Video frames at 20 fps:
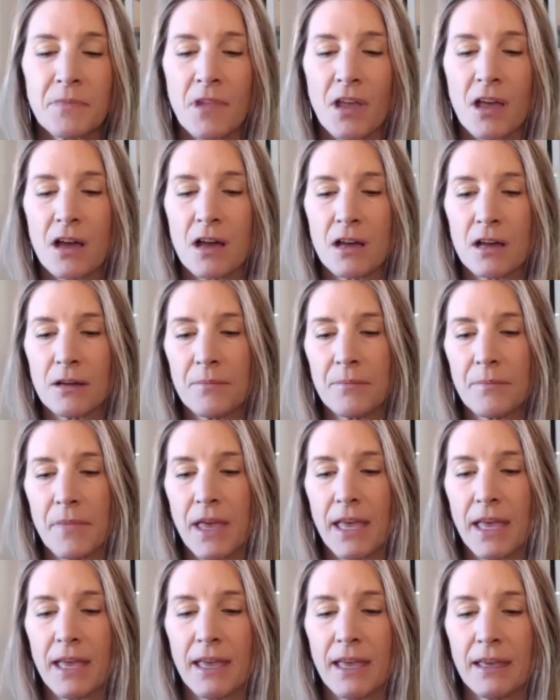
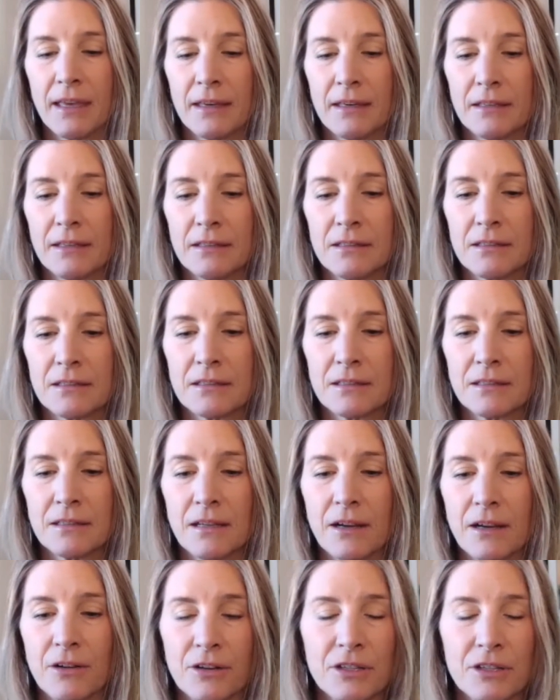And
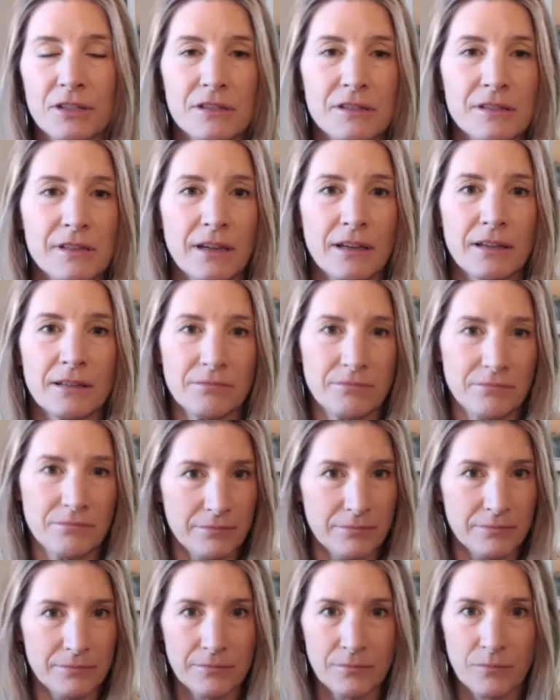areas
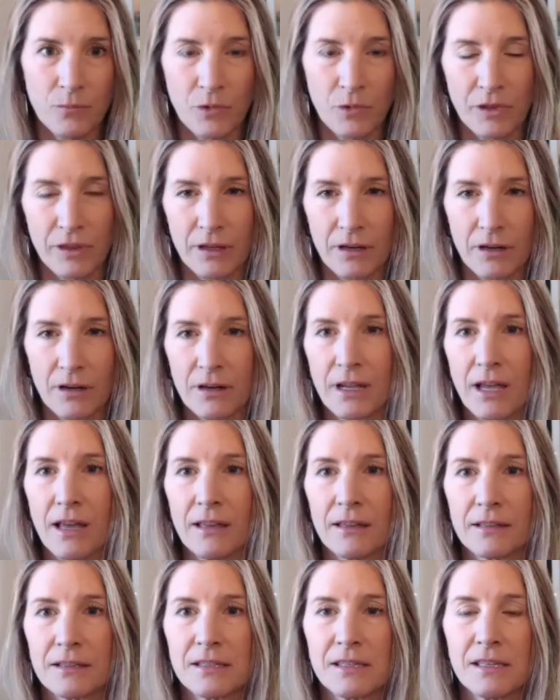within our
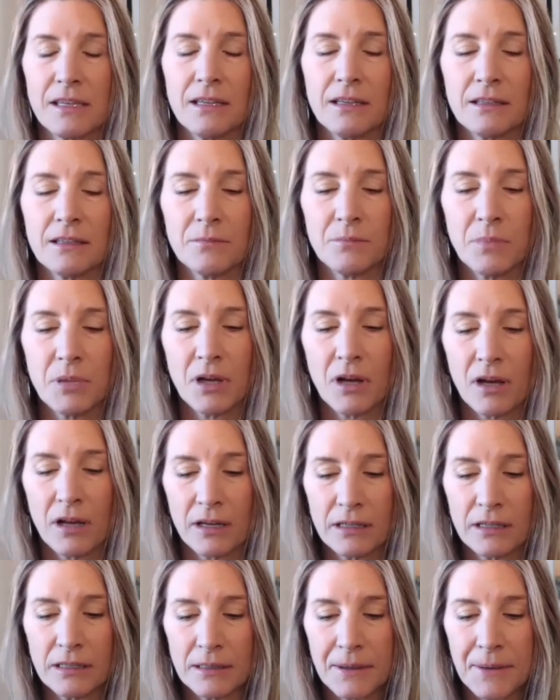galaxy and
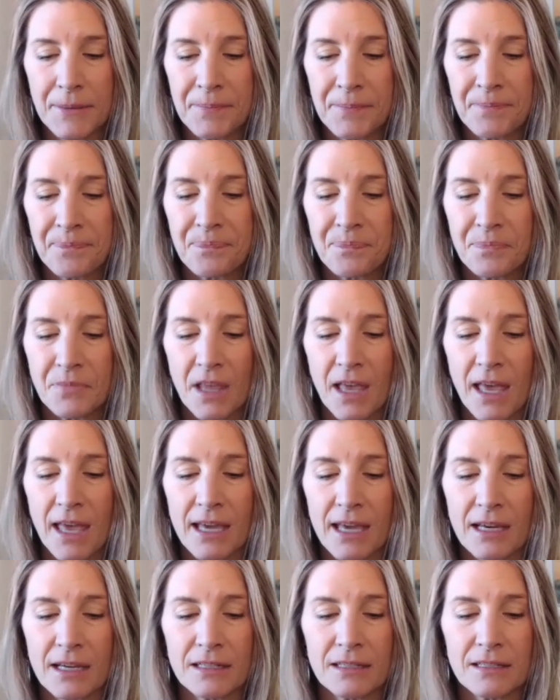beyond,
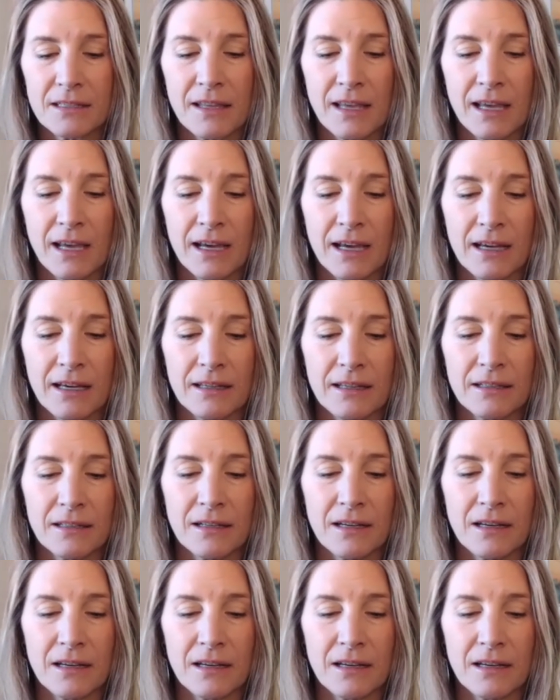and that